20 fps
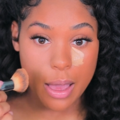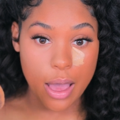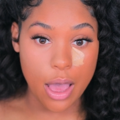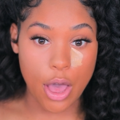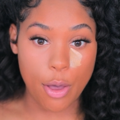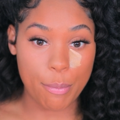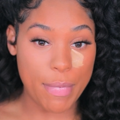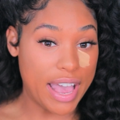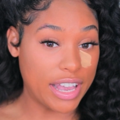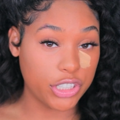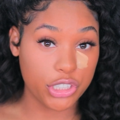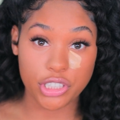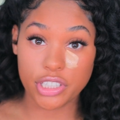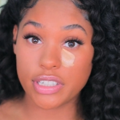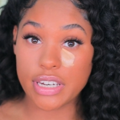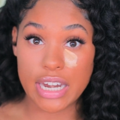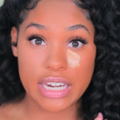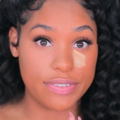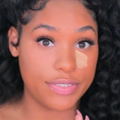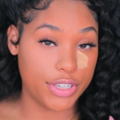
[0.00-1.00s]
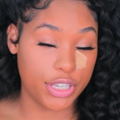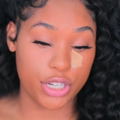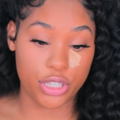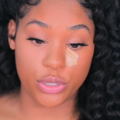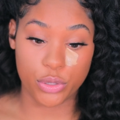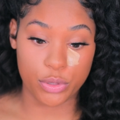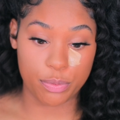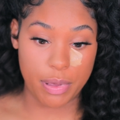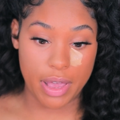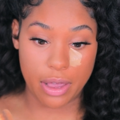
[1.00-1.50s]
I'm actually not even gonna
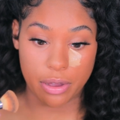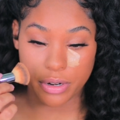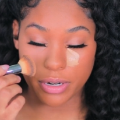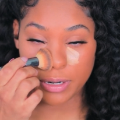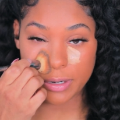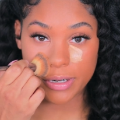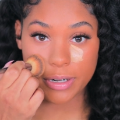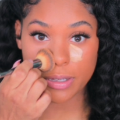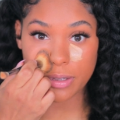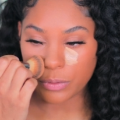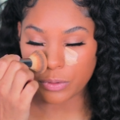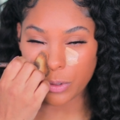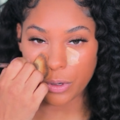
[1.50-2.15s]
use powder.